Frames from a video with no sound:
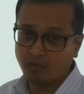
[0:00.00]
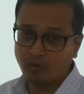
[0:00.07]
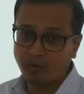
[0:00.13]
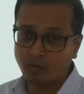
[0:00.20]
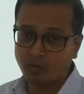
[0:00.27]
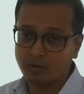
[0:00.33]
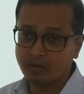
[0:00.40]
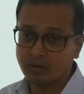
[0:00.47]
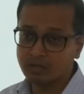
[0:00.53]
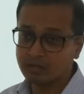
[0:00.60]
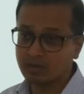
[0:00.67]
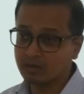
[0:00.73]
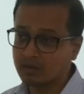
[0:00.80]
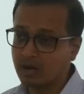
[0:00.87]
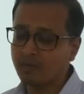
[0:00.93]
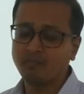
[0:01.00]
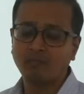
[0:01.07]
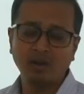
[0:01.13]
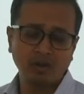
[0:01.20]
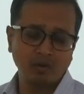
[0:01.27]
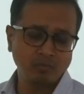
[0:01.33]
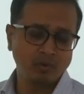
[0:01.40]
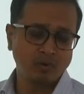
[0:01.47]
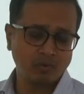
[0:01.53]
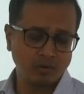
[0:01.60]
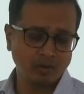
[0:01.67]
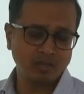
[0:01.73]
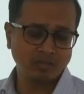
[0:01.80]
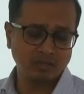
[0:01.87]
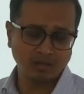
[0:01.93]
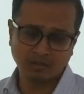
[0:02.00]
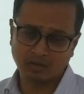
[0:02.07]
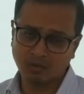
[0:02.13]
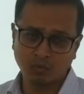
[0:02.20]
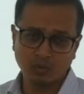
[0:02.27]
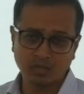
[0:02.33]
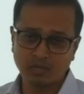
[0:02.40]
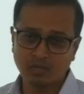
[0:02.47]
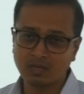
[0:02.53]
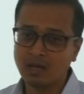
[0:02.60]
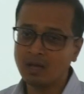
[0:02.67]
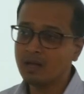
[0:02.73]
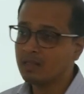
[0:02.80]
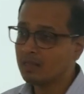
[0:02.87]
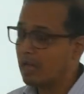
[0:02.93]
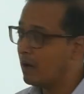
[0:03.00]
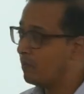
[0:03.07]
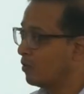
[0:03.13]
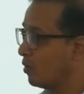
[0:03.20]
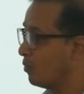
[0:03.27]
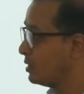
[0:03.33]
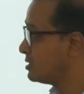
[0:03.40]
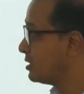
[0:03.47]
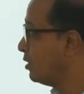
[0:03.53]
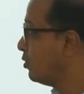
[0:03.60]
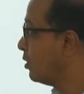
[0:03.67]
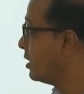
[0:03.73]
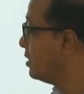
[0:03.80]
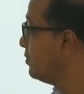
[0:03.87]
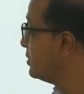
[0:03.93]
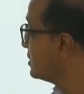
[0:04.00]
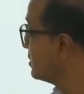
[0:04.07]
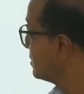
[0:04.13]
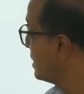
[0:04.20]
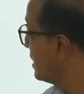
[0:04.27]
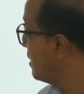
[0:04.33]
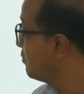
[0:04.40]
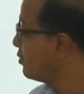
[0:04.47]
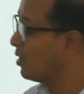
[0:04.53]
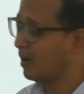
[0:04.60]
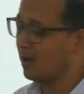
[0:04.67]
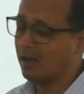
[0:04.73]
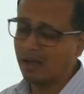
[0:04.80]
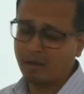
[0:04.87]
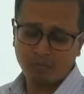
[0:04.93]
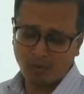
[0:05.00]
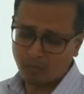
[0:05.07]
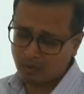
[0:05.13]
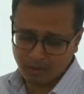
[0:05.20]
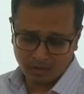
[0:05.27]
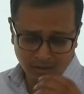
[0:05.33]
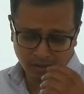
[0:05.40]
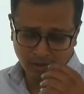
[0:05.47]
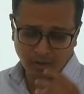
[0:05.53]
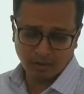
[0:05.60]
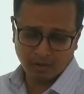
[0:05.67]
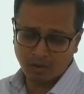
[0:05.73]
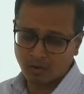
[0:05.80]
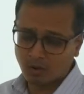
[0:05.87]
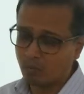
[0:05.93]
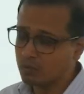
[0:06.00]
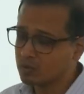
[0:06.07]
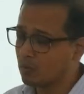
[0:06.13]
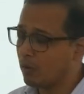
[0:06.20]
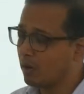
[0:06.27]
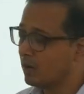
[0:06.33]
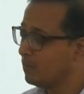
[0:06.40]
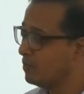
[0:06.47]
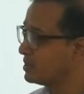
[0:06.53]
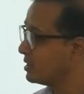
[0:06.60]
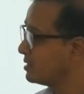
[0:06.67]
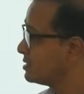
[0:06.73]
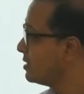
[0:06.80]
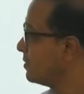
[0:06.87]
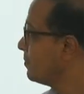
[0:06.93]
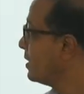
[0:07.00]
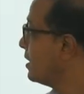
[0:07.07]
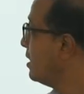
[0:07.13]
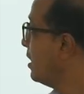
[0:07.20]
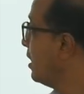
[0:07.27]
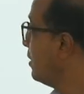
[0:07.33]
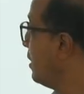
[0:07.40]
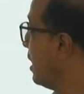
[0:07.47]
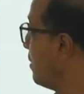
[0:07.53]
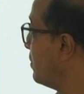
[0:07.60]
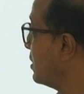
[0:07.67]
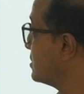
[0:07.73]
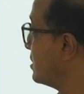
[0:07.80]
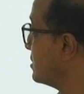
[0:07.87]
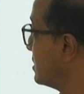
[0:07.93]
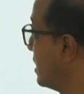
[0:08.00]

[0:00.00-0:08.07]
for non-disjunction, and fate of the non-disjunction, which is the abnormal cellular divisions and abnormal chromosomal divisions amongst the